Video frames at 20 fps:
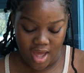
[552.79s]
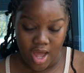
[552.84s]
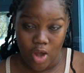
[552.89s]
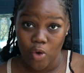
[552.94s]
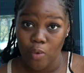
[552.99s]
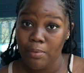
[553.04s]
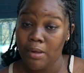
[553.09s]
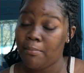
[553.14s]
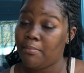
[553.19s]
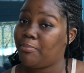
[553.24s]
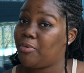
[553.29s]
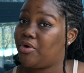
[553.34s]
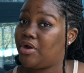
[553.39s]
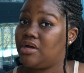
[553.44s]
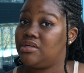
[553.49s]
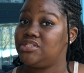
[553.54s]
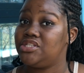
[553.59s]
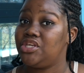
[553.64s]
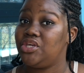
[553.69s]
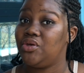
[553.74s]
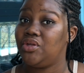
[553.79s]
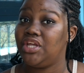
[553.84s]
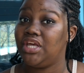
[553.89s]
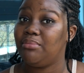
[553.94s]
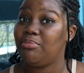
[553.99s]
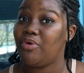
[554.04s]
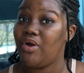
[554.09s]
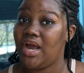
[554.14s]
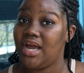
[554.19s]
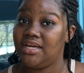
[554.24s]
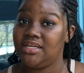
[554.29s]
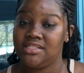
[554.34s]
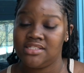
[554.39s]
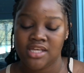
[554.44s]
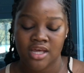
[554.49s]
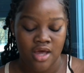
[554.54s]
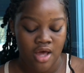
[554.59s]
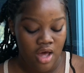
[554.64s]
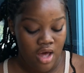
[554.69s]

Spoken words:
I hope I'm pronouncing your name right.